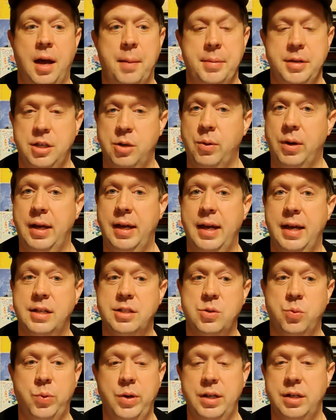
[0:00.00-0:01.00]
You are here
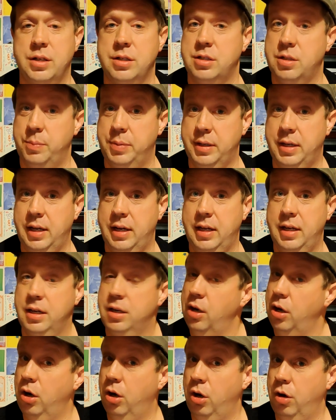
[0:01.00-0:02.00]
to witness the beginning
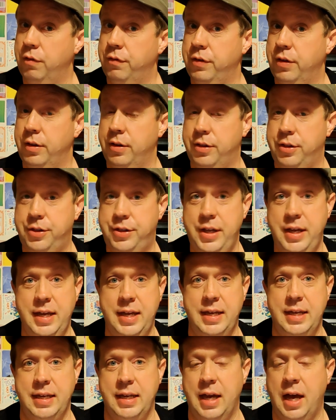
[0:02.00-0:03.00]
of
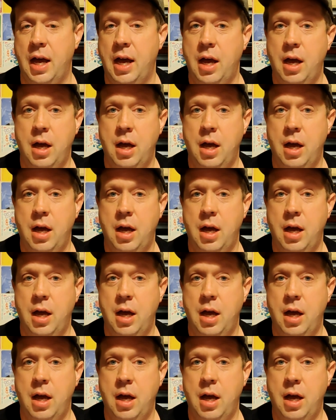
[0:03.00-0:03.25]
the